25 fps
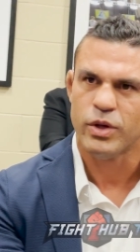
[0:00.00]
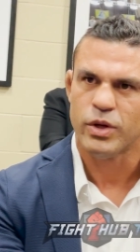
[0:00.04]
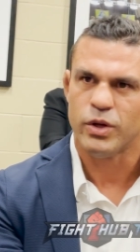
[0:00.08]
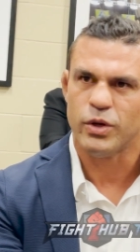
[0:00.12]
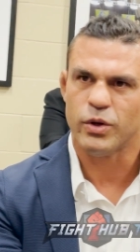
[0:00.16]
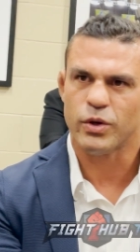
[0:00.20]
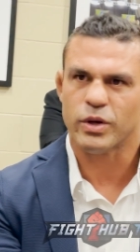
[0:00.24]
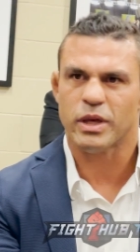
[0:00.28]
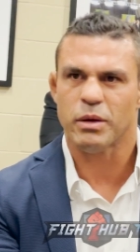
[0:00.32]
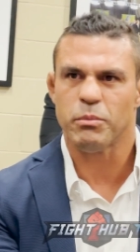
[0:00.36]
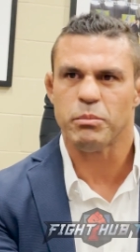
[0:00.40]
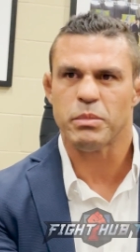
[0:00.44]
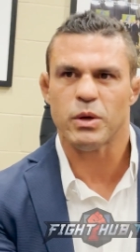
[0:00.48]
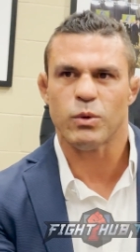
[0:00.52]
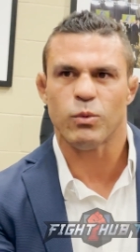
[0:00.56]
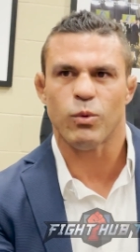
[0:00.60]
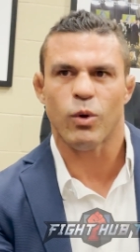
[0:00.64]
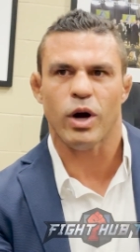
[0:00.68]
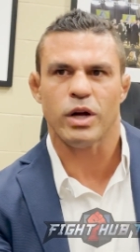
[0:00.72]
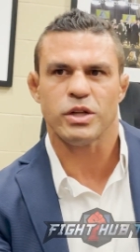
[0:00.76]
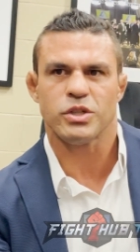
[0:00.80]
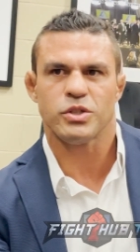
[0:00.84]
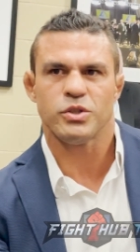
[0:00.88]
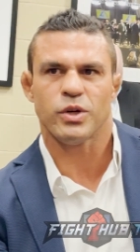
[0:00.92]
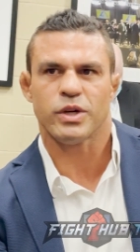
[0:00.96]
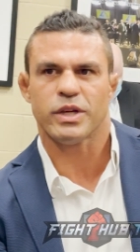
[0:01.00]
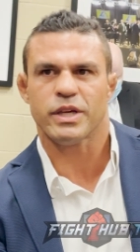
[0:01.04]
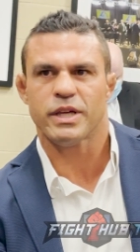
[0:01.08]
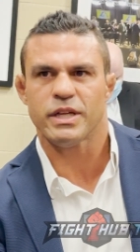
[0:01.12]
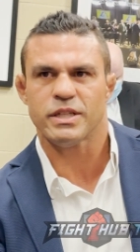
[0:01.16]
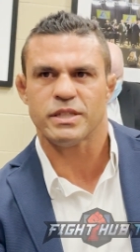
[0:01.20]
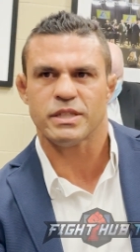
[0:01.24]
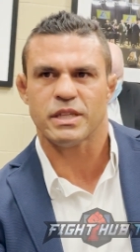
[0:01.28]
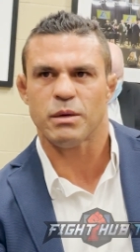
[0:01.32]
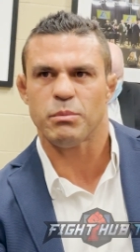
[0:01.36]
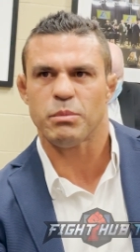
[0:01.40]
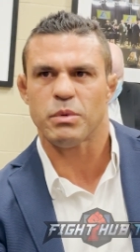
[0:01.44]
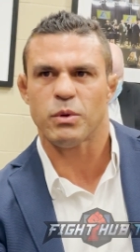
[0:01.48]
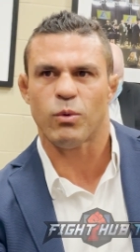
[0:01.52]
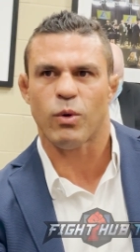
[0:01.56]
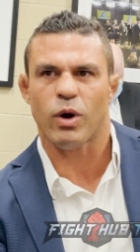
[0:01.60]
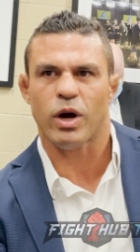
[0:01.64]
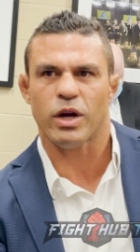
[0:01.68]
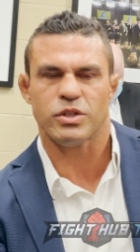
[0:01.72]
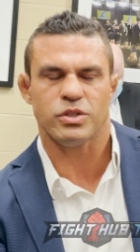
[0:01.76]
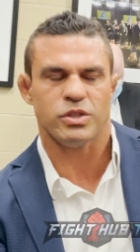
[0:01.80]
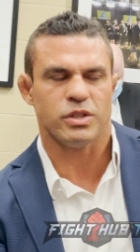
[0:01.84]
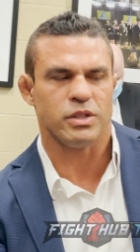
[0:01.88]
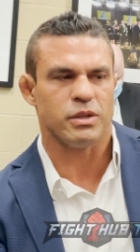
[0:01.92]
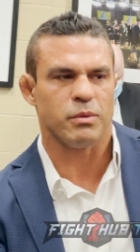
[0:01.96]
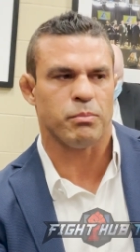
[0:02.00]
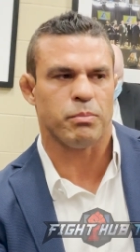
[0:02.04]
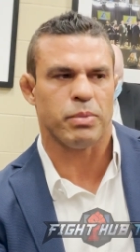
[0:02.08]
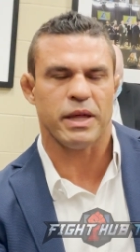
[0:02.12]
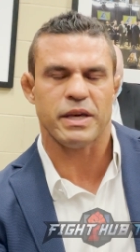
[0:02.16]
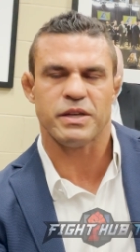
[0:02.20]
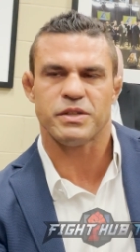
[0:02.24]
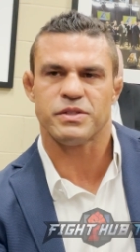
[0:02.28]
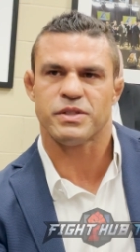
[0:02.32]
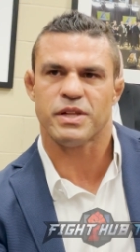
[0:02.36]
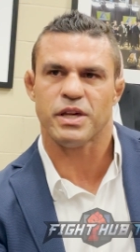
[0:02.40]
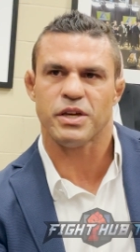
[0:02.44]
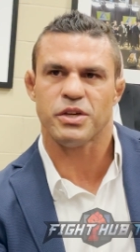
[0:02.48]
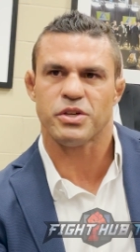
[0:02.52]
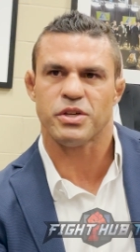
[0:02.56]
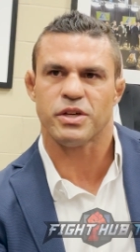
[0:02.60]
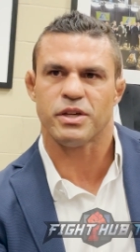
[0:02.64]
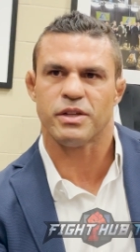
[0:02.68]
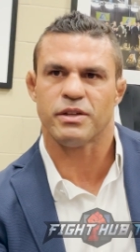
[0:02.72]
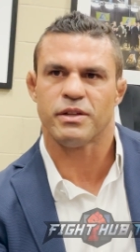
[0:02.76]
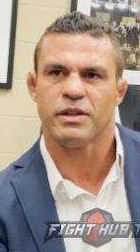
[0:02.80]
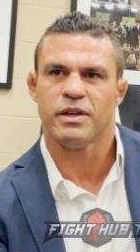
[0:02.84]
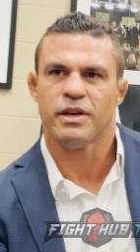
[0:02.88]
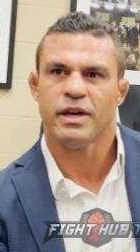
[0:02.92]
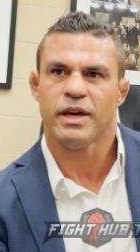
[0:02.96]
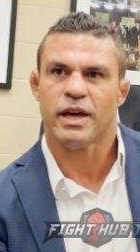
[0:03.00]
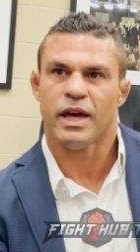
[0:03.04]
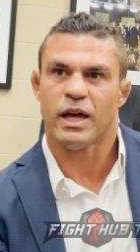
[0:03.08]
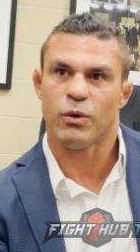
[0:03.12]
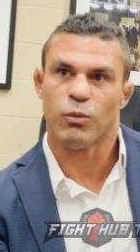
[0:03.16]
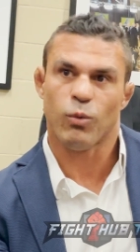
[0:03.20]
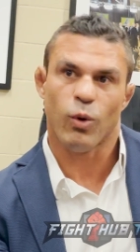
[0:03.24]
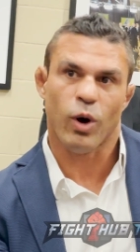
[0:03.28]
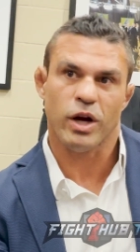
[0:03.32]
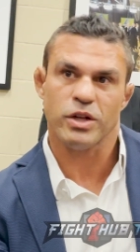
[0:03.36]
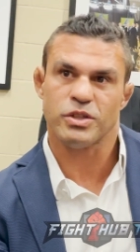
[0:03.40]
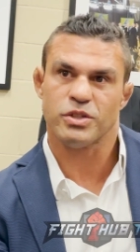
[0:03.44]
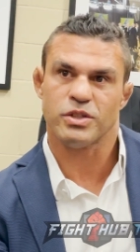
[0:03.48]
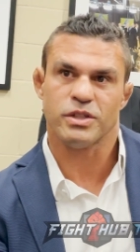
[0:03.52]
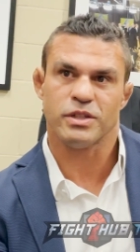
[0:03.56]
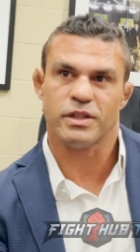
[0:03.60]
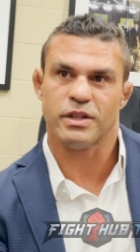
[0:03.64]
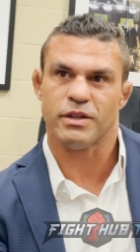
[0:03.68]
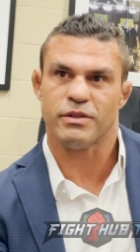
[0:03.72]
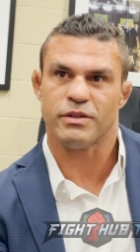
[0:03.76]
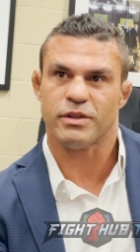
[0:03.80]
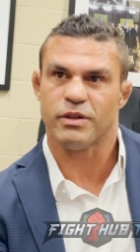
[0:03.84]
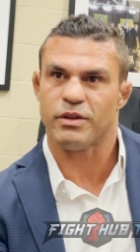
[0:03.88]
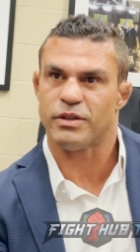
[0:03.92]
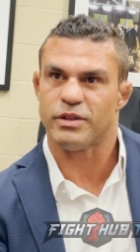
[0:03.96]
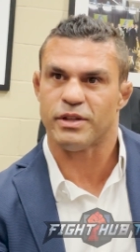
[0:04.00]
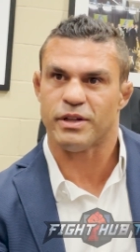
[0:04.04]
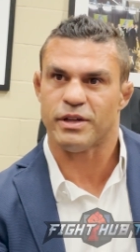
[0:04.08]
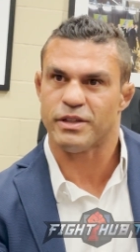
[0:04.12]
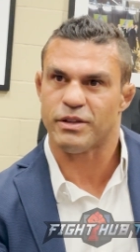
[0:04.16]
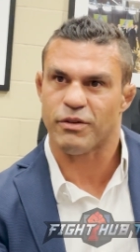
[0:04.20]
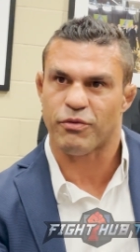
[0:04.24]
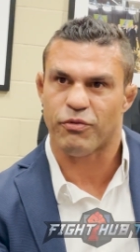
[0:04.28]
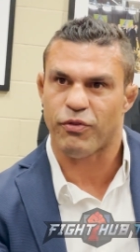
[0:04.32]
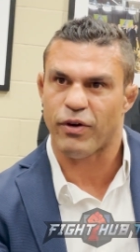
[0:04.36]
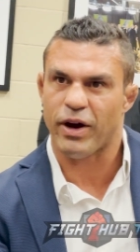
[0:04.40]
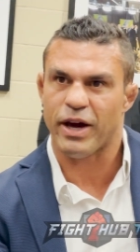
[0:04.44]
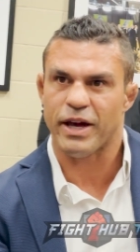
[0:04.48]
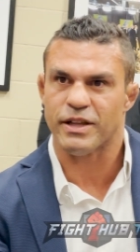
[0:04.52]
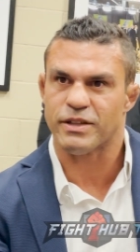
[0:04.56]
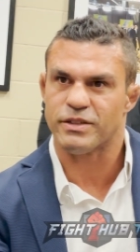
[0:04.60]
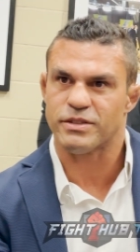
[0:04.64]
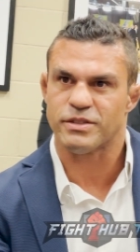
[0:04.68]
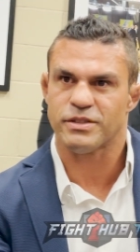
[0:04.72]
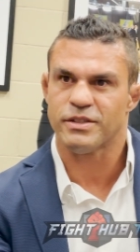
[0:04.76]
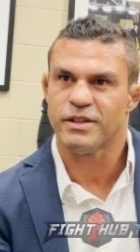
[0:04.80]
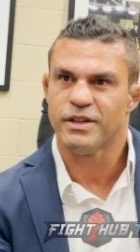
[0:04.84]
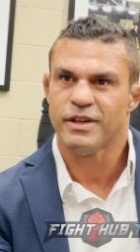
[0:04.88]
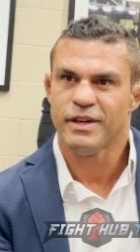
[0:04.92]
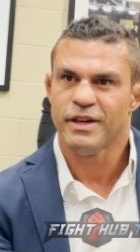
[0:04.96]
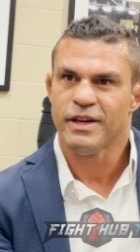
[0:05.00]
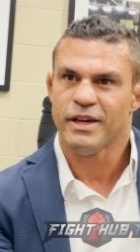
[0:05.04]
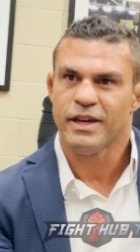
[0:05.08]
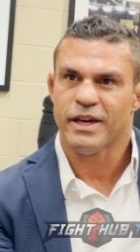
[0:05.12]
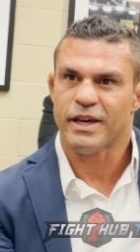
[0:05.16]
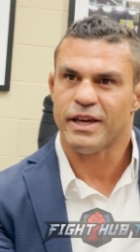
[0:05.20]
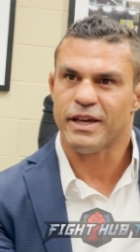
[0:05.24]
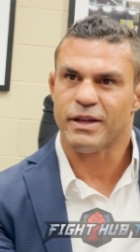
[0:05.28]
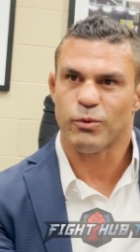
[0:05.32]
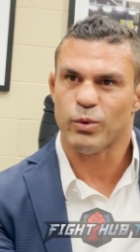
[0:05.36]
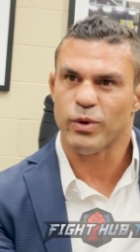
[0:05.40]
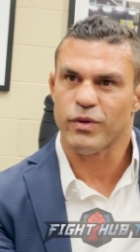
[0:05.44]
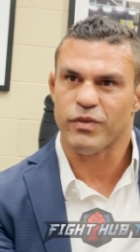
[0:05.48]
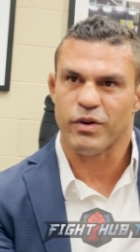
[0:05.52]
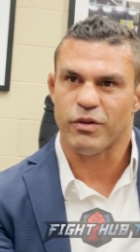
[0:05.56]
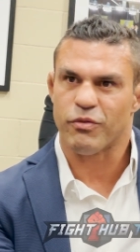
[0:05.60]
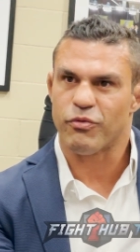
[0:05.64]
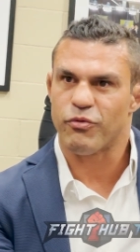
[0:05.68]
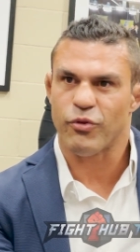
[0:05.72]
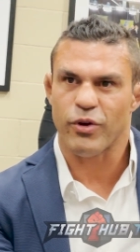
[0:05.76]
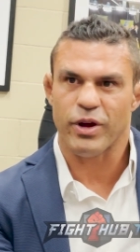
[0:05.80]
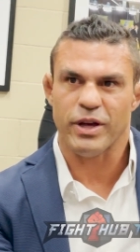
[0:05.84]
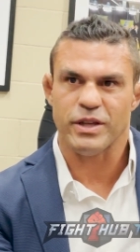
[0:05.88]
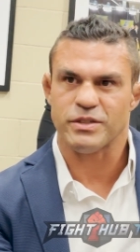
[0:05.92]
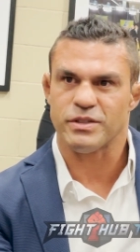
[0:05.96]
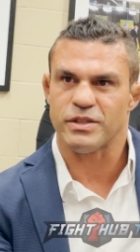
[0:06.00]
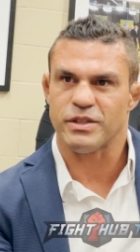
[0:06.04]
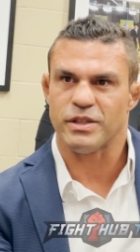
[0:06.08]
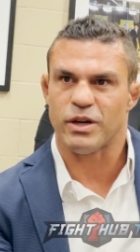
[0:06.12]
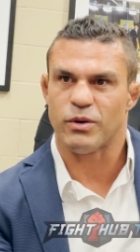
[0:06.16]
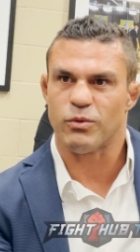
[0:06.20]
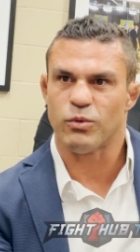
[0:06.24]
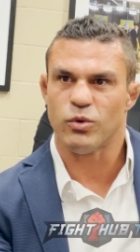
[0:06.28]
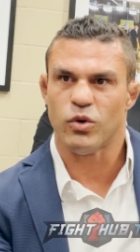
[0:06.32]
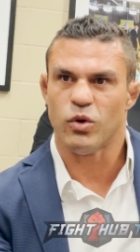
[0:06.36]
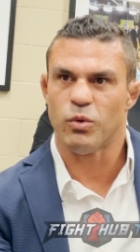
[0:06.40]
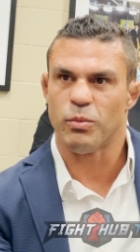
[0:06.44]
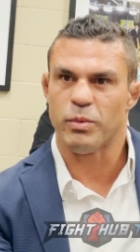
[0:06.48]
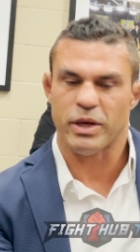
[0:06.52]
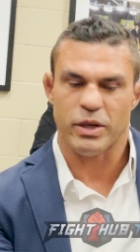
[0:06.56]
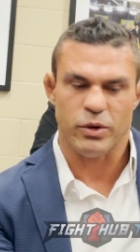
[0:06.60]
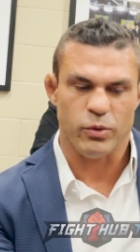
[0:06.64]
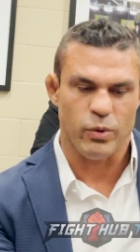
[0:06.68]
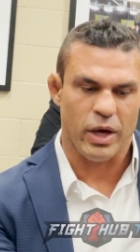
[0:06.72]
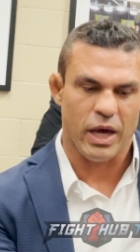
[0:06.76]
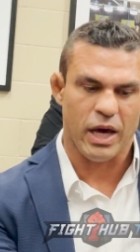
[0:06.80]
You can be watching, your kids can be watching your PlayStation and watching the fights with your friends in their room, and you